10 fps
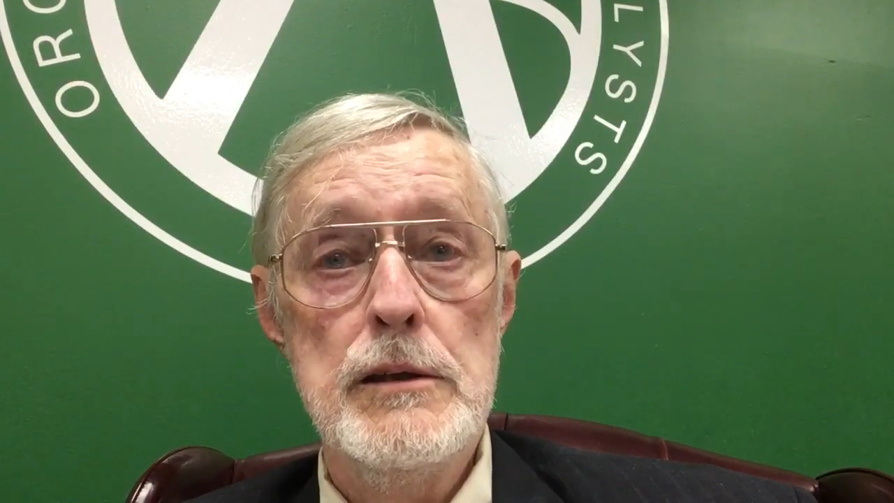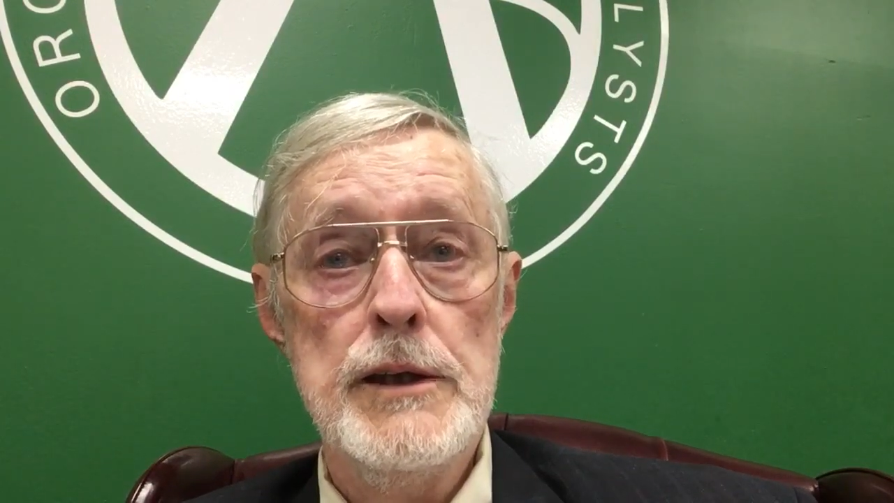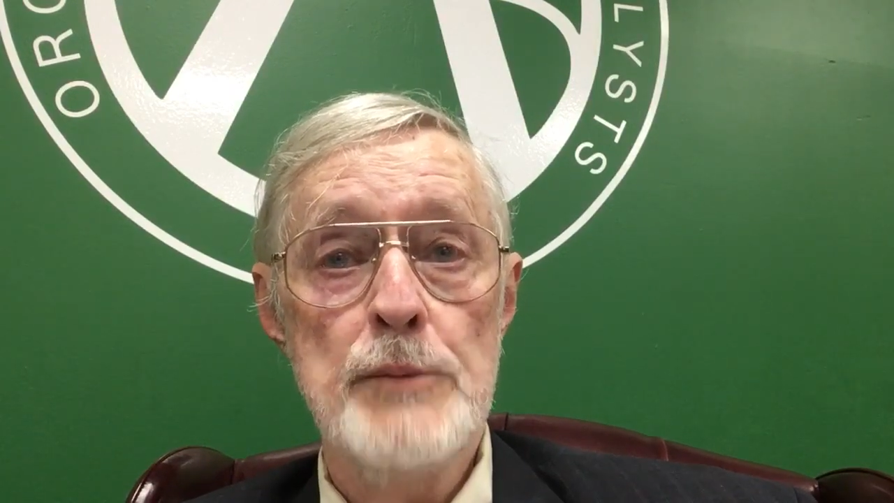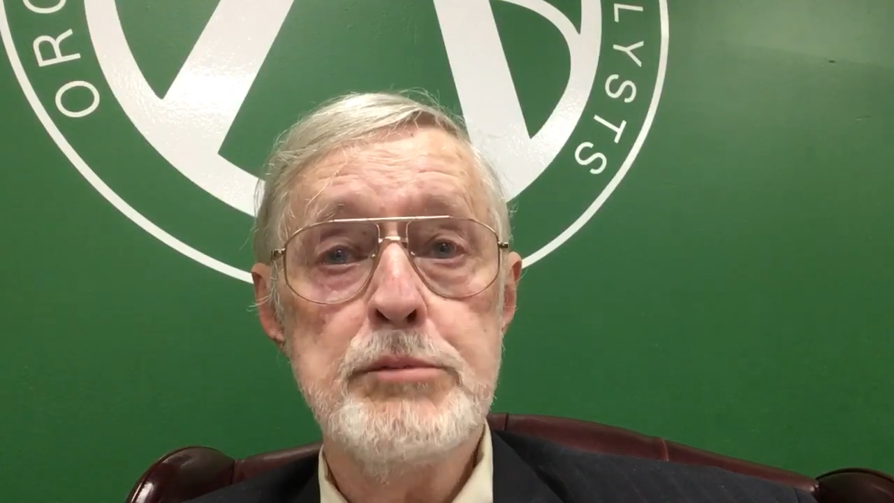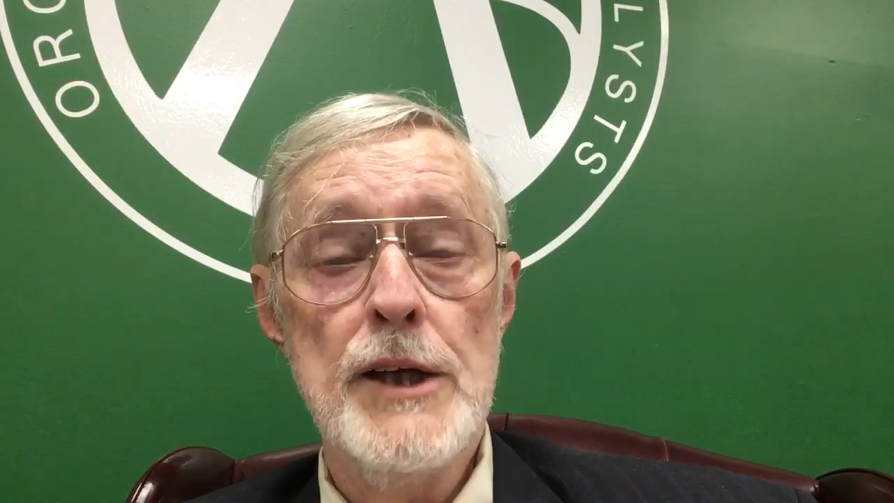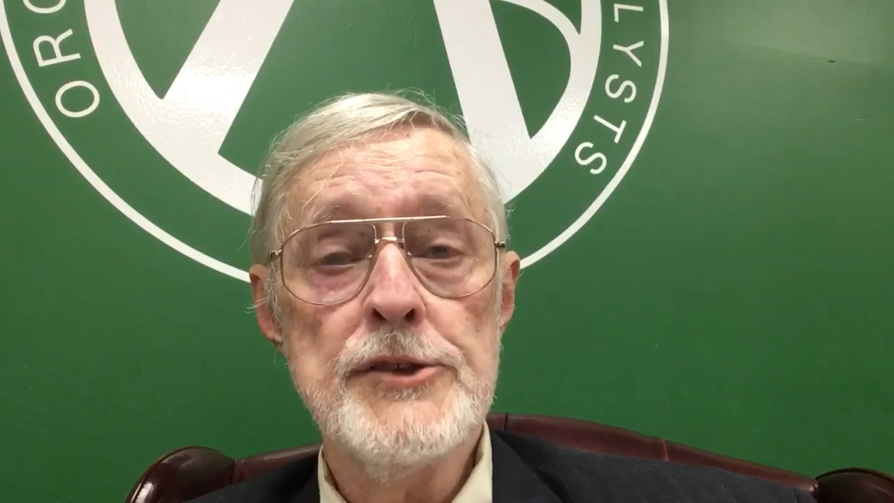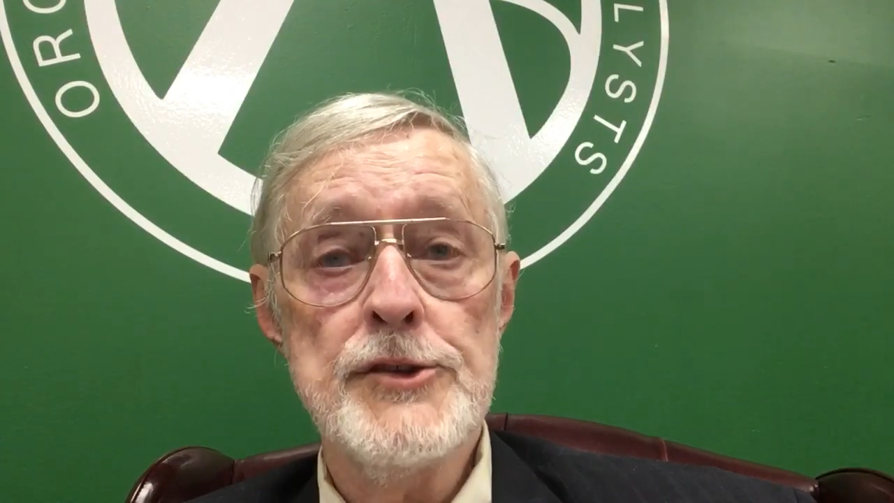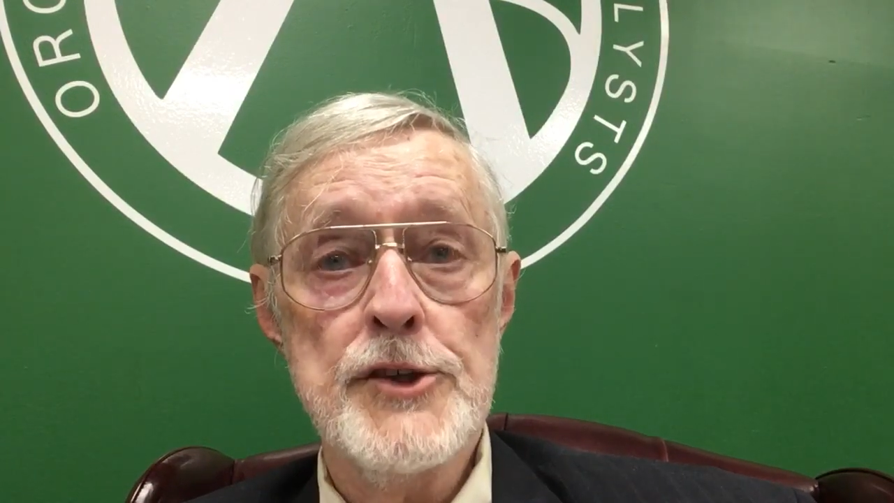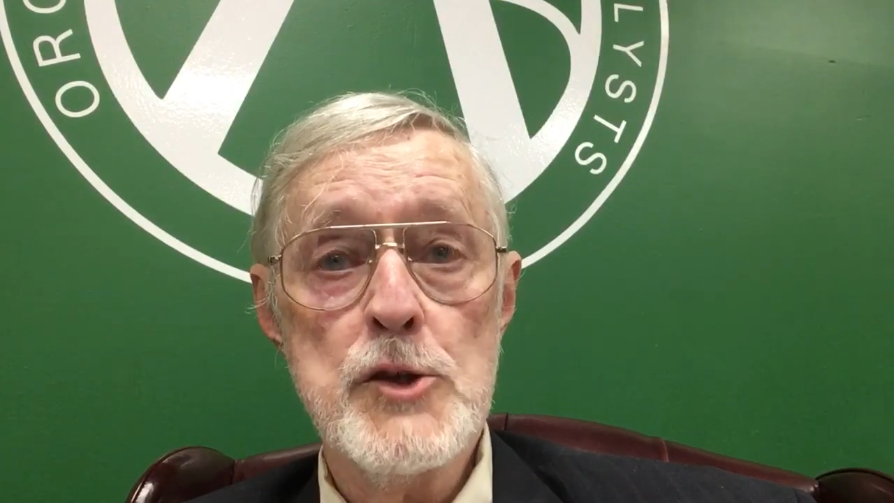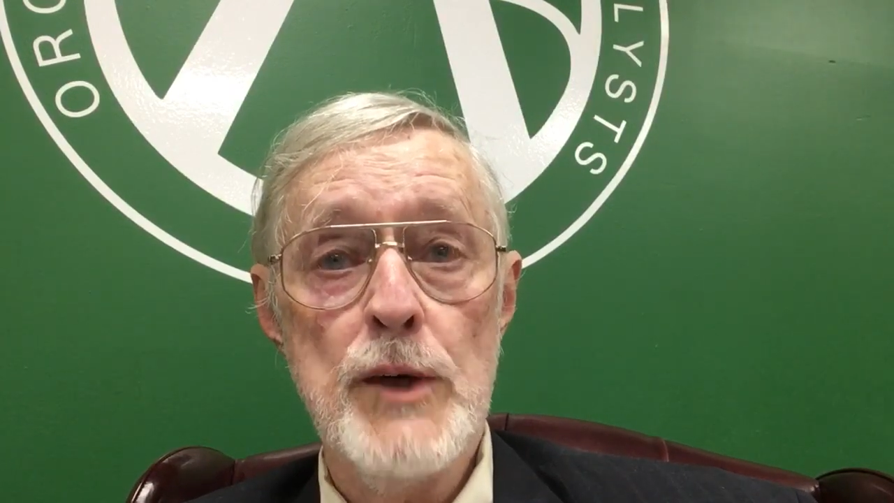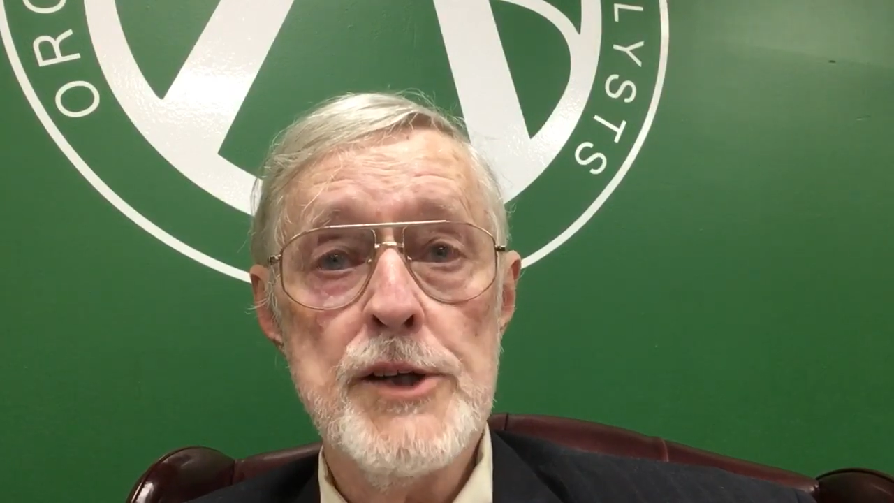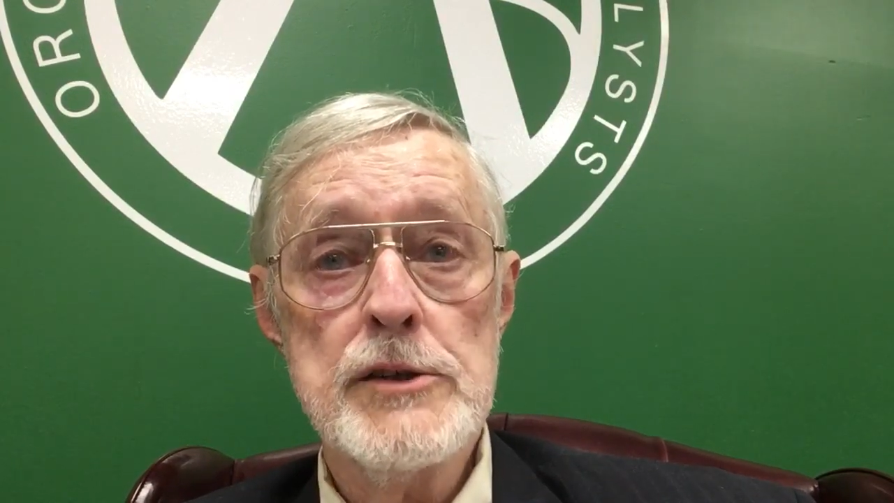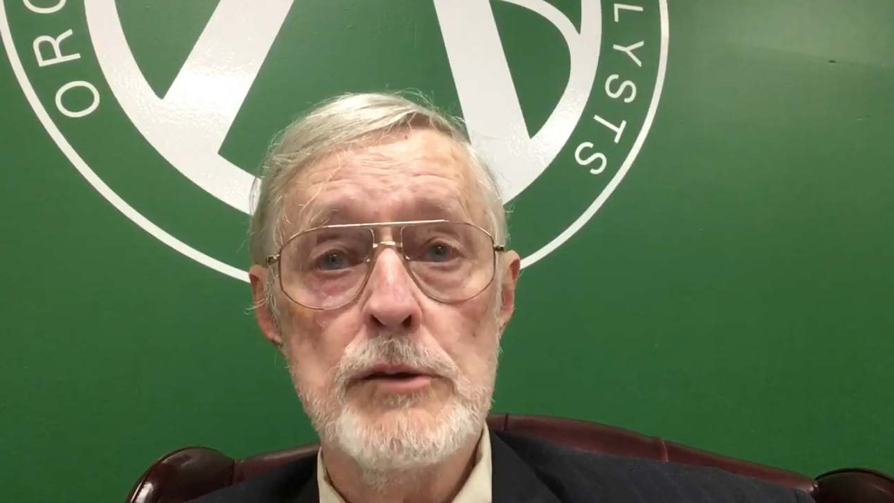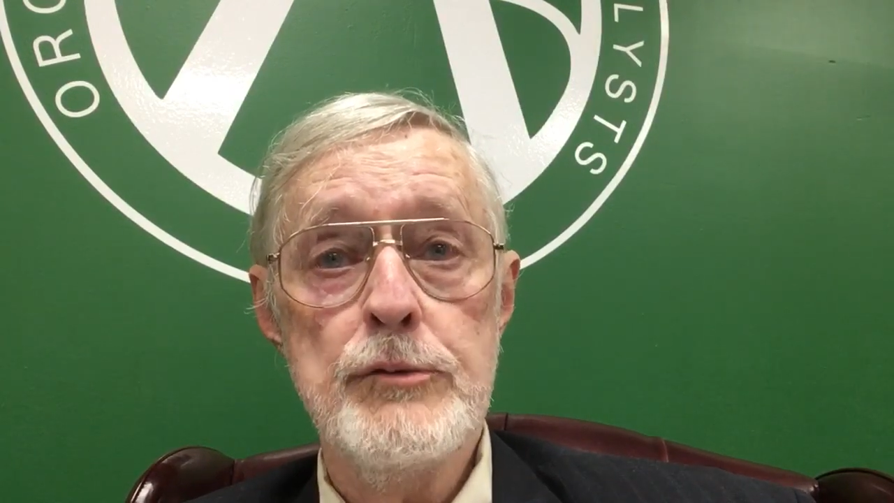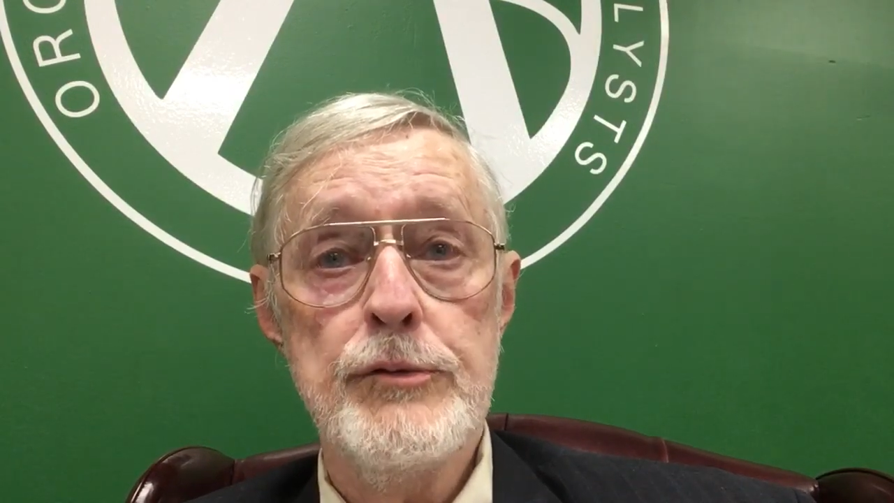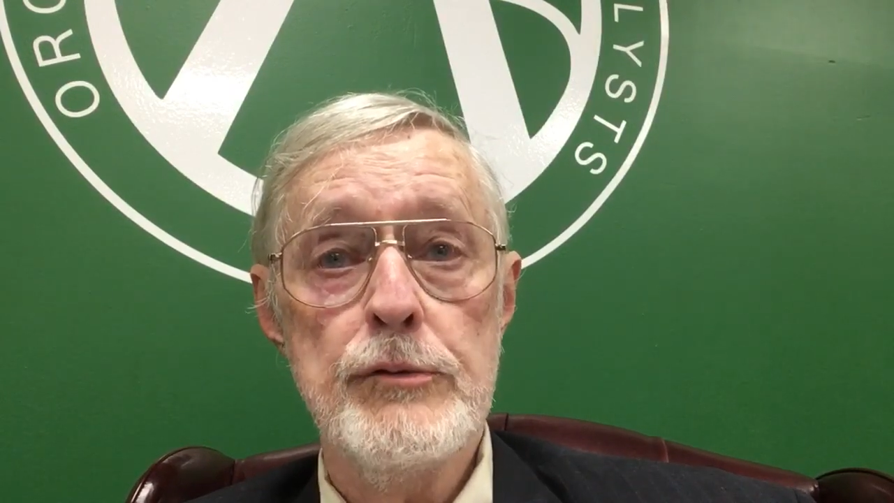the unpleasant situation of